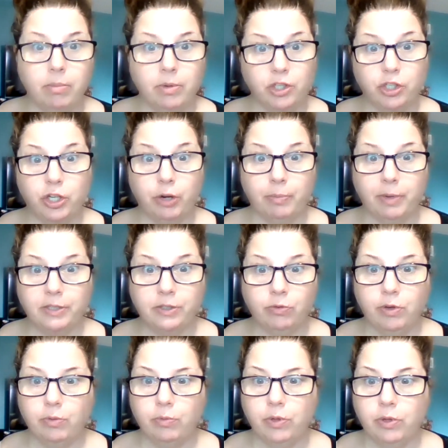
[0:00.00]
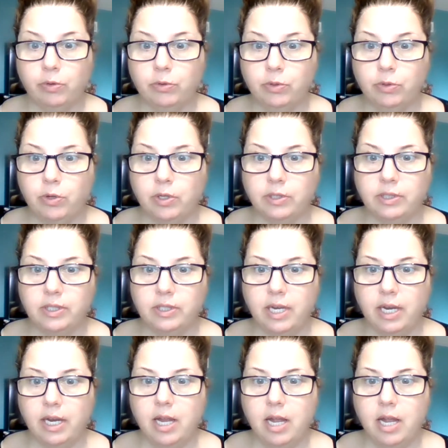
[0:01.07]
I'm gonna share my screen with you so you can see.